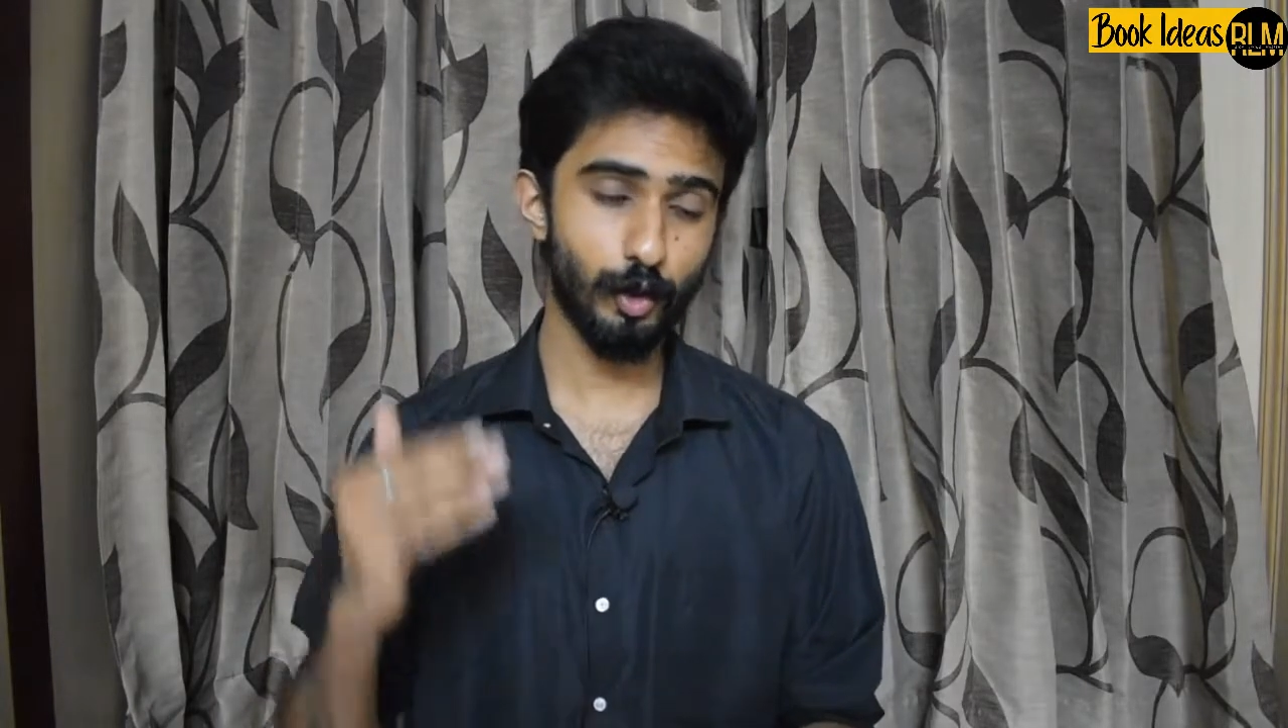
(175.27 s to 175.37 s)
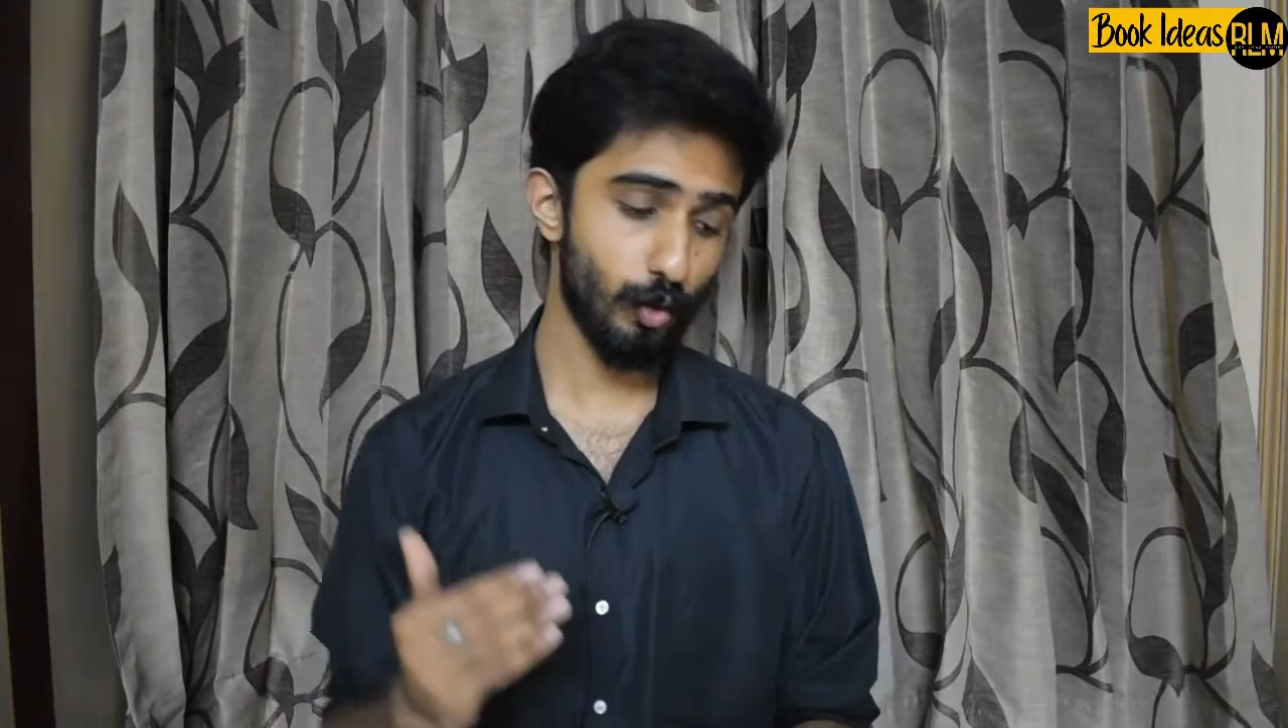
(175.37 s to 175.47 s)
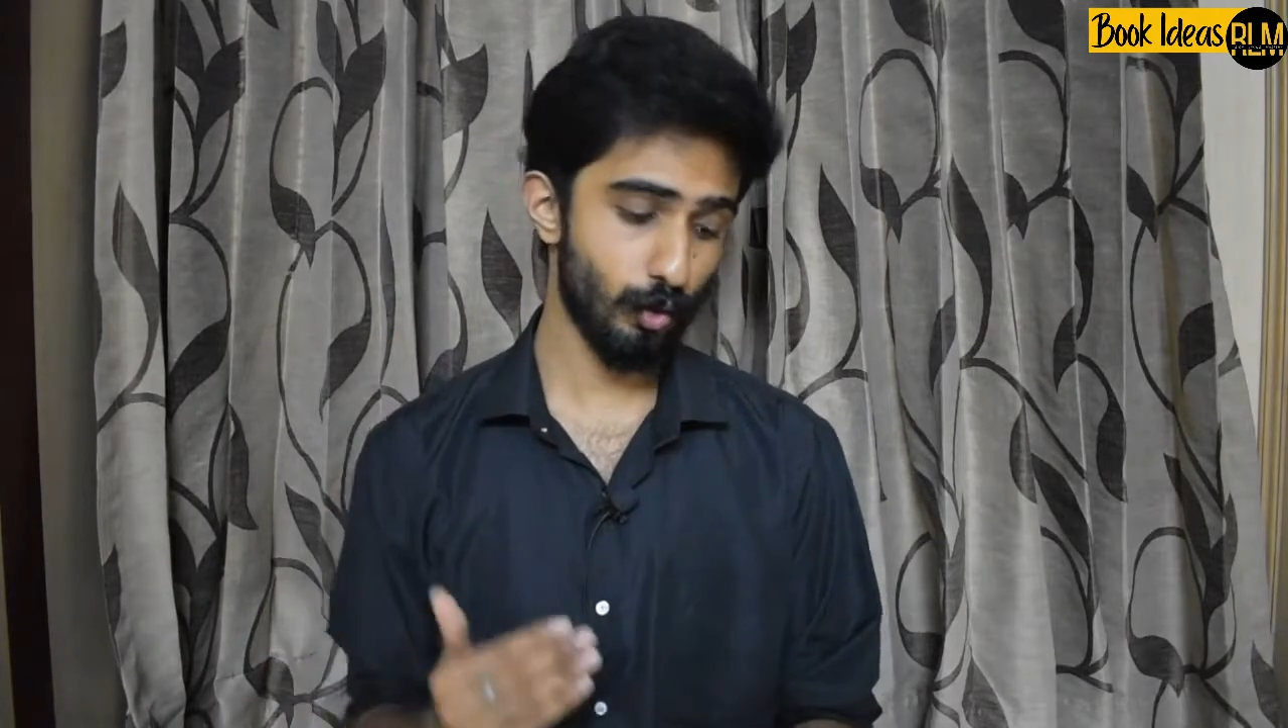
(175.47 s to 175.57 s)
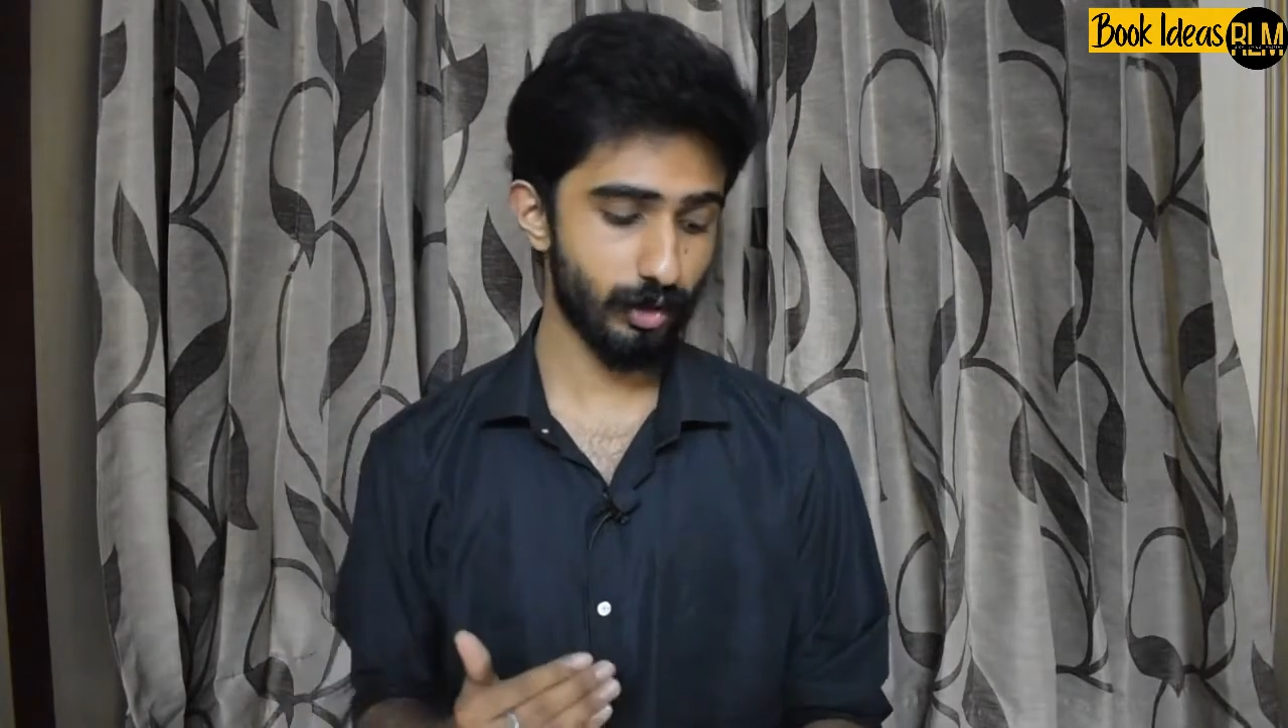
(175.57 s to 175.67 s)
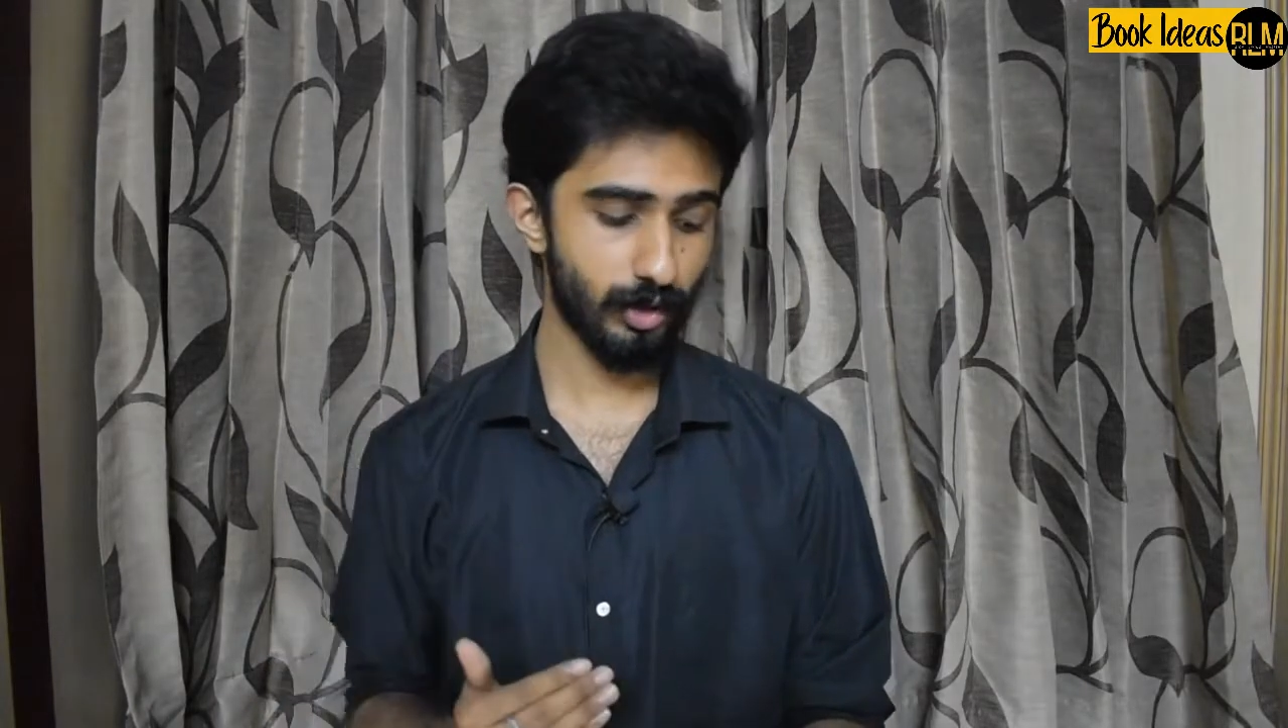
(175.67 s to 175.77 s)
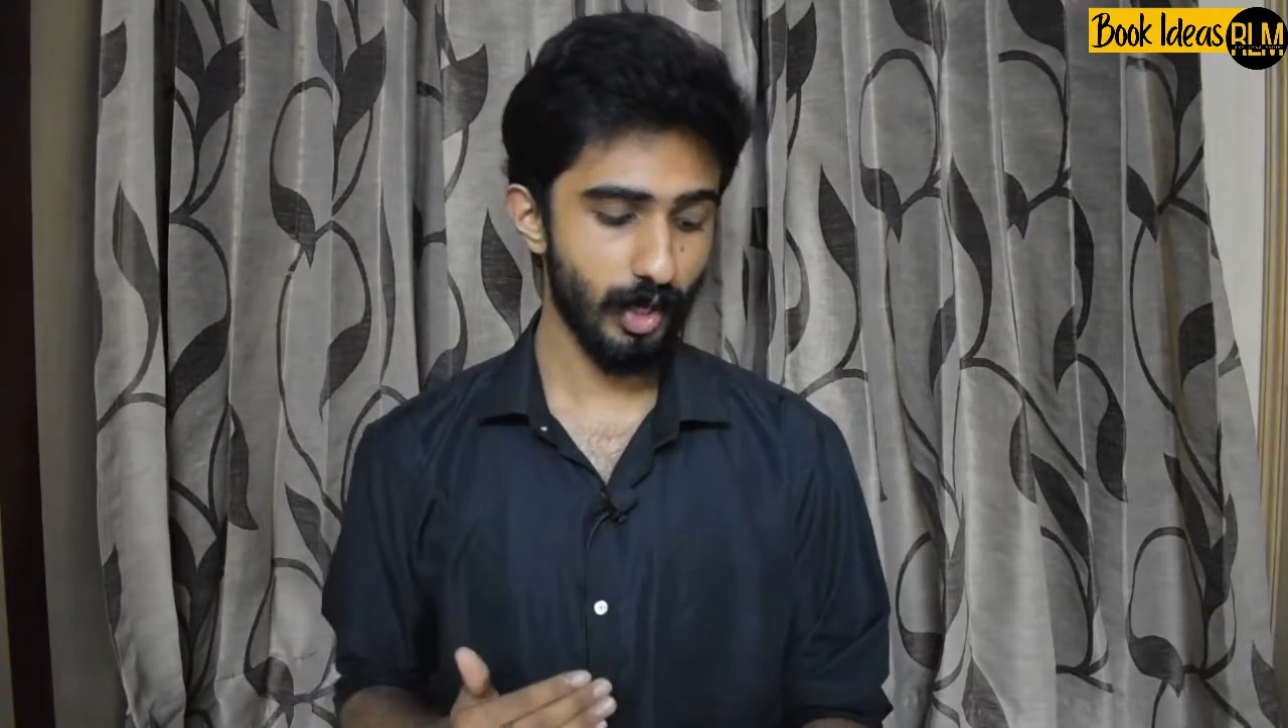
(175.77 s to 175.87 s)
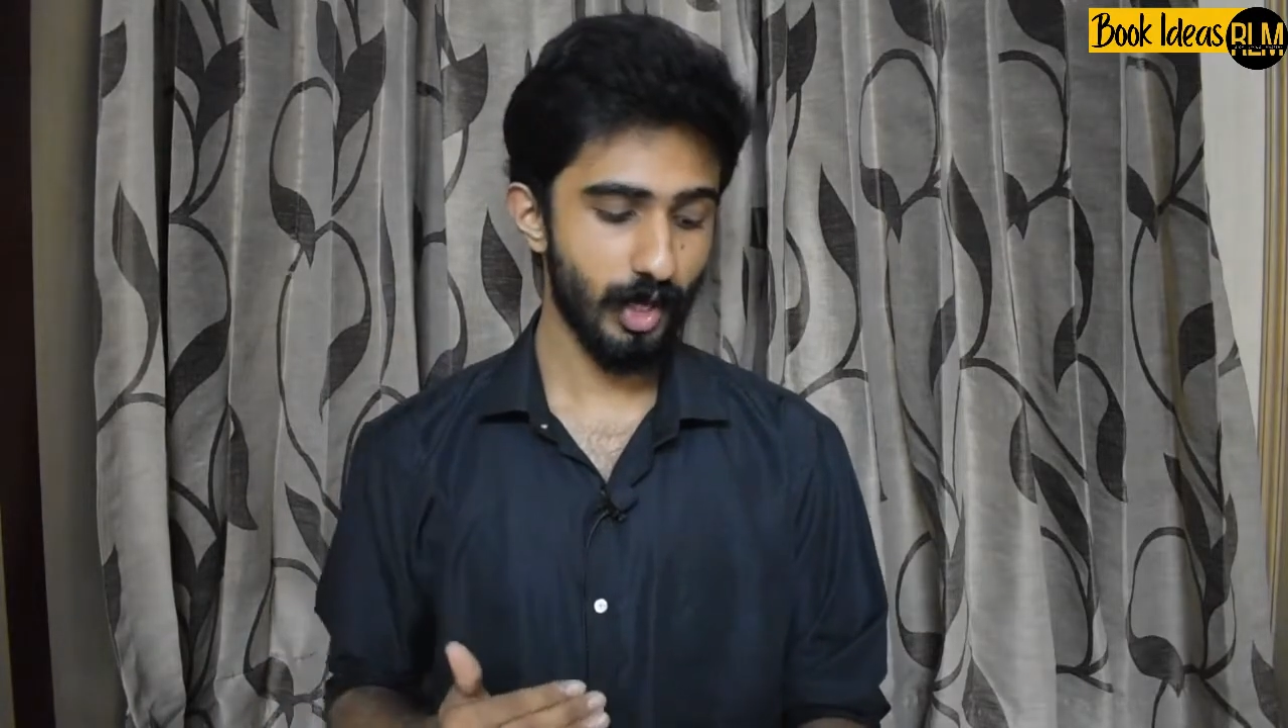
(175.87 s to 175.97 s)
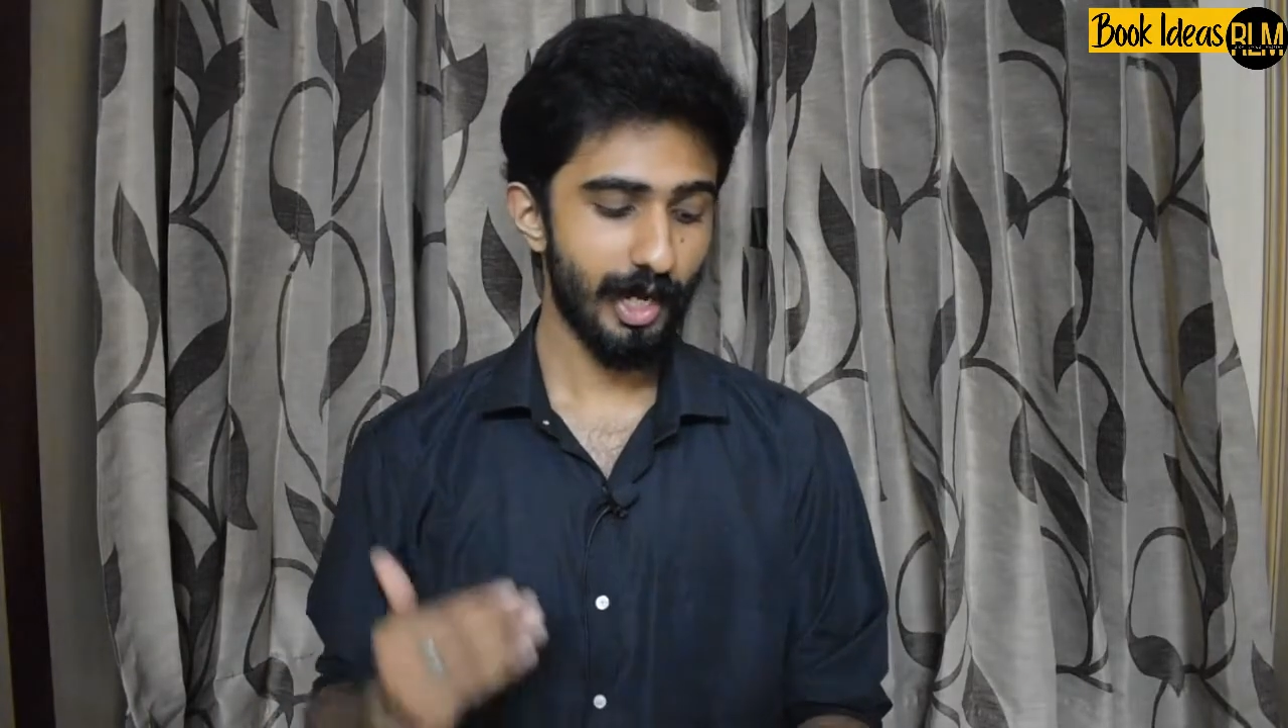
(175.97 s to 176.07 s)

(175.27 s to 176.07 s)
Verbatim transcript: choose